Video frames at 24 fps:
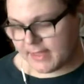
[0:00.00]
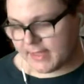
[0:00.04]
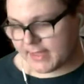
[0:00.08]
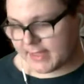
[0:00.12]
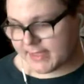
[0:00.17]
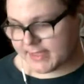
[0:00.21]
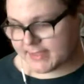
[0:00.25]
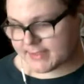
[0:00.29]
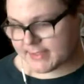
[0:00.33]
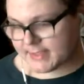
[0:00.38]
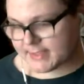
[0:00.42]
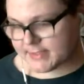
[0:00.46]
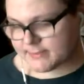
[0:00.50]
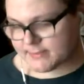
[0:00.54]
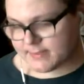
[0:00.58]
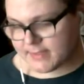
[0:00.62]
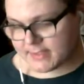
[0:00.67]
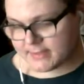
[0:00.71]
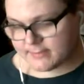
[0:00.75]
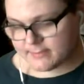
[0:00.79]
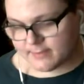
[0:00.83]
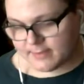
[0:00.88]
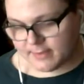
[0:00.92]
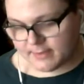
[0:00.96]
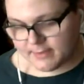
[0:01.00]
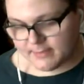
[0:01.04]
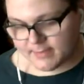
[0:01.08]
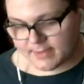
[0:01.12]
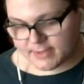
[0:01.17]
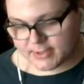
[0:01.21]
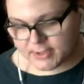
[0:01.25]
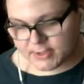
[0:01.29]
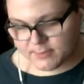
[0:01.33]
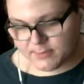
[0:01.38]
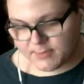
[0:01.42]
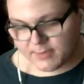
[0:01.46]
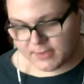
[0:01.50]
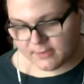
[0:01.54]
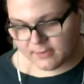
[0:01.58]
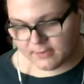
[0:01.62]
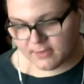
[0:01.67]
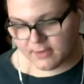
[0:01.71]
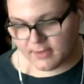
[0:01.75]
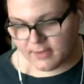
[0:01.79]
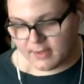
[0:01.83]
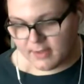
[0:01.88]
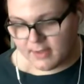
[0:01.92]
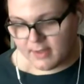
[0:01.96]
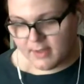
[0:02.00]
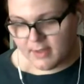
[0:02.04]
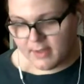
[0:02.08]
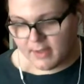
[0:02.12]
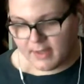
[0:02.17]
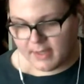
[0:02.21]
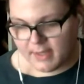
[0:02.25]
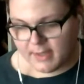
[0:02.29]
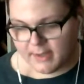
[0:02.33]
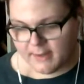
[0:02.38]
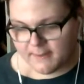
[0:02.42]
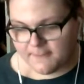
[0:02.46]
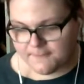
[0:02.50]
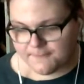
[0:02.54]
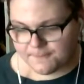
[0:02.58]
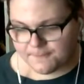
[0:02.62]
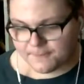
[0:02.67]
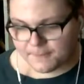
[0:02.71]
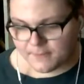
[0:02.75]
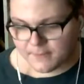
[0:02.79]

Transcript: guess that's really my spiel. Yeah,